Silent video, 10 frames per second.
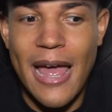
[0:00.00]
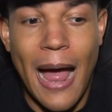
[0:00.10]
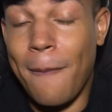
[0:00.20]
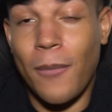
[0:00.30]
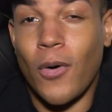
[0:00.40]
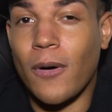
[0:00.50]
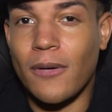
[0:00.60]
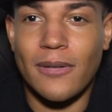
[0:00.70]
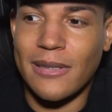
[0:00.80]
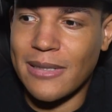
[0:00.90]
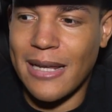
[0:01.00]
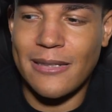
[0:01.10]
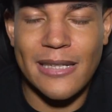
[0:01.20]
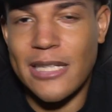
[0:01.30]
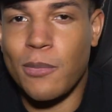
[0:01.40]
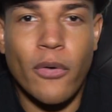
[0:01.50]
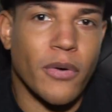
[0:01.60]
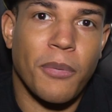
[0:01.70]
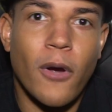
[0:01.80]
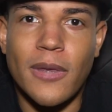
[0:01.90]
I'm more, uh, it's more of a
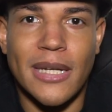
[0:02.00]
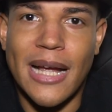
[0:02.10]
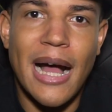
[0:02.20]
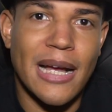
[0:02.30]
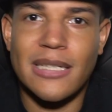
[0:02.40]
pro than a con